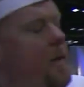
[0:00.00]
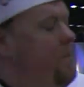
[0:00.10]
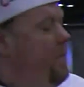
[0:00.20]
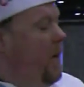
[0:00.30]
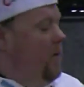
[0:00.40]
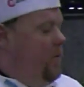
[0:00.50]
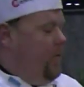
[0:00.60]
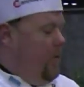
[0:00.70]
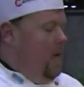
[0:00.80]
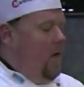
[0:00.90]
They
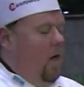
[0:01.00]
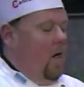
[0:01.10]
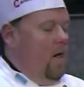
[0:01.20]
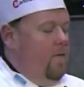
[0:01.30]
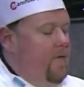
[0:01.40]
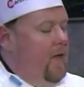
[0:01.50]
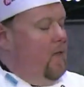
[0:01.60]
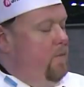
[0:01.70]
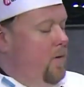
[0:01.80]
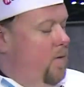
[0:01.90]
both are
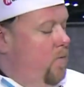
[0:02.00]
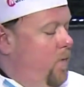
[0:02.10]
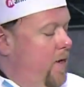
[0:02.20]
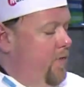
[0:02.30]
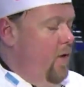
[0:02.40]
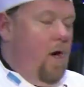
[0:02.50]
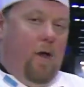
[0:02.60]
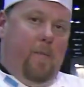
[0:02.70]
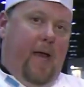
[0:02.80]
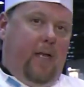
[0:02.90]
available with
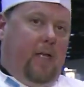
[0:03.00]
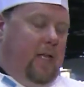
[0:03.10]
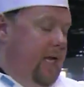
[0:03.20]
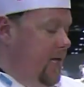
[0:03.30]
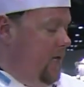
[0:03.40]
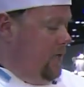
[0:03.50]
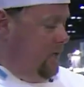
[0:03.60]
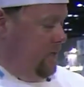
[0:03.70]
automatic cleaning.